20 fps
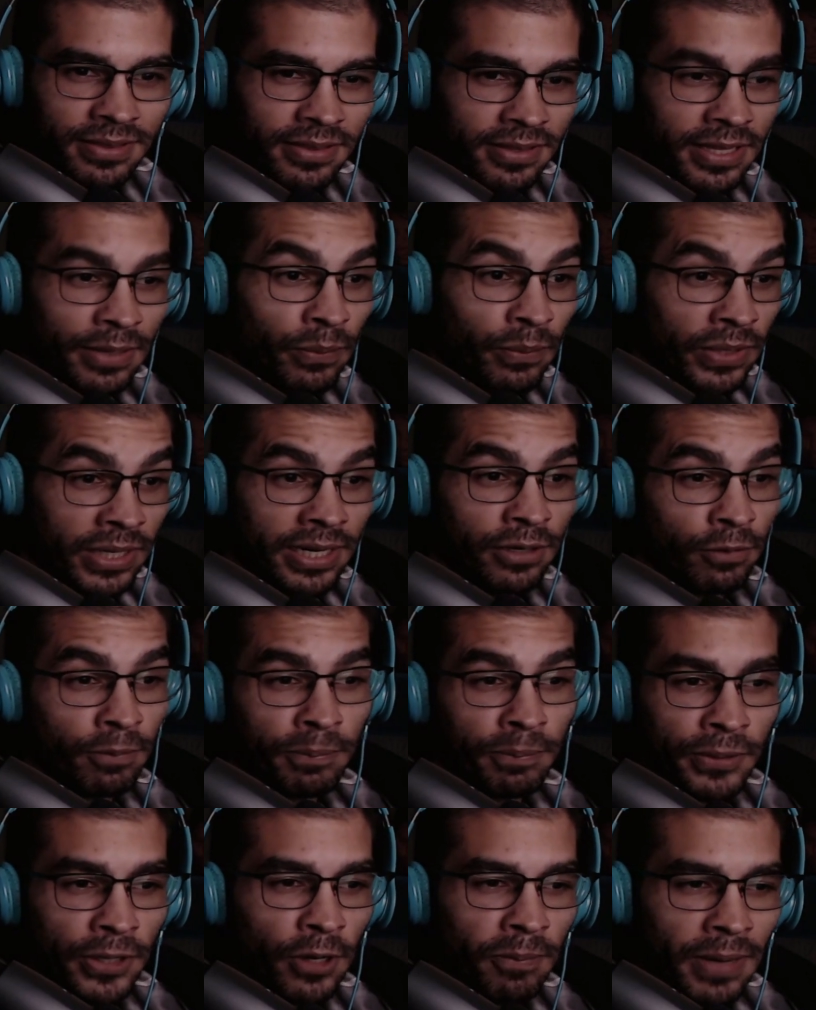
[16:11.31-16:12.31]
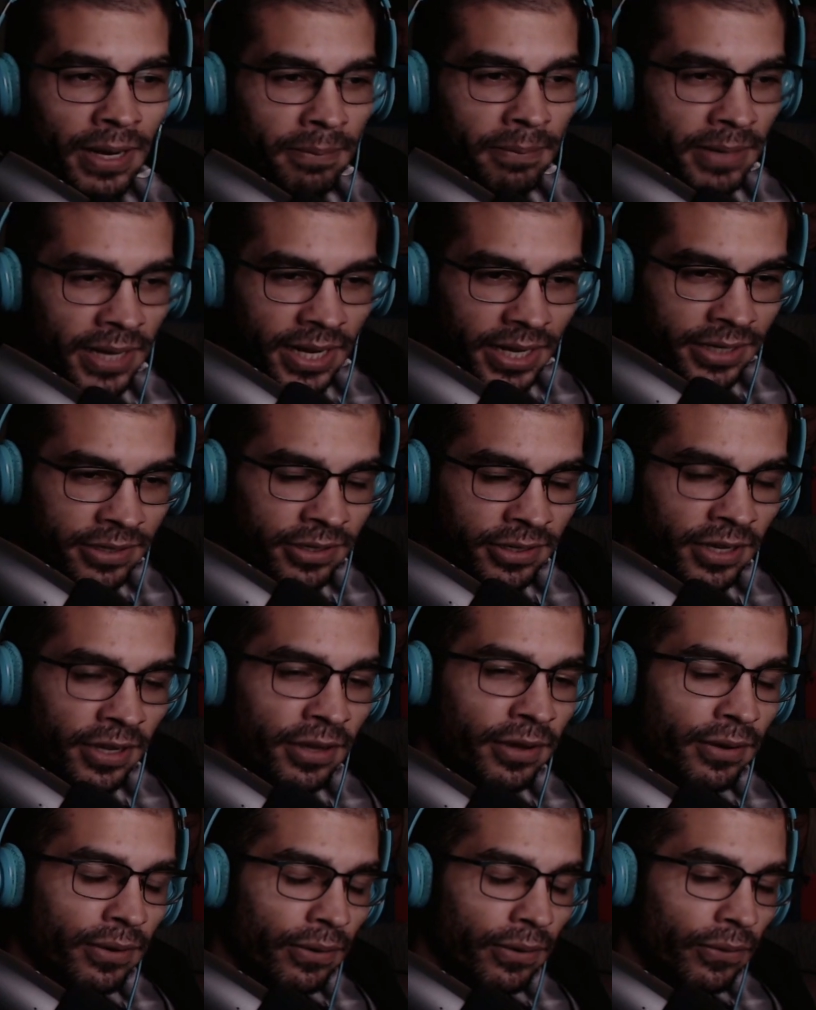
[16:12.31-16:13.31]
that would either blow my mind
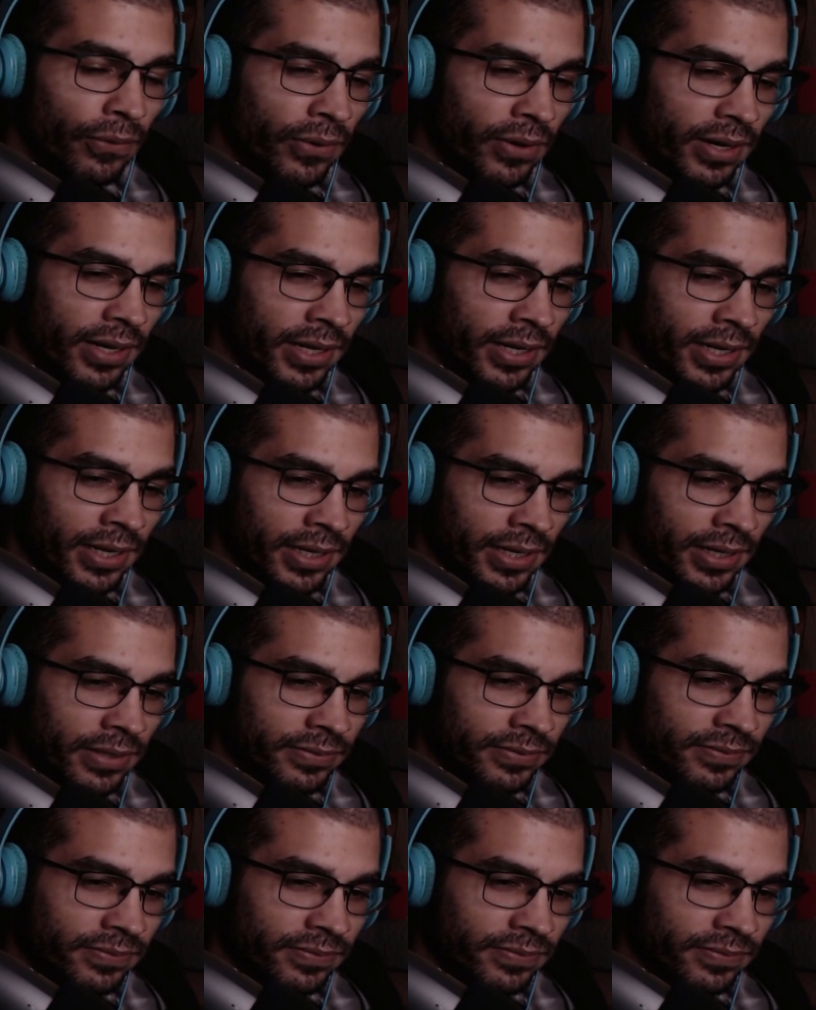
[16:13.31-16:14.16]
or uh